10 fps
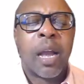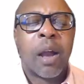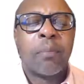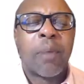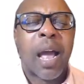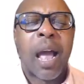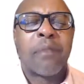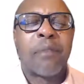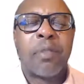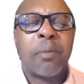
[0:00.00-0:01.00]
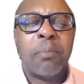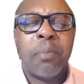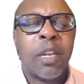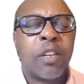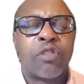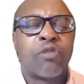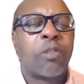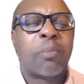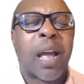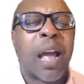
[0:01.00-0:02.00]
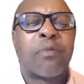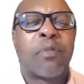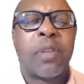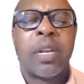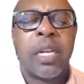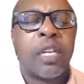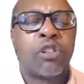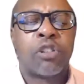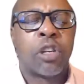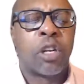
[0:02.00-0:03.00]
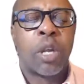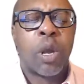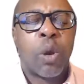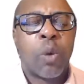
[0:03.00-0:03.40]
on behalf of the ministry, on behalf of the nation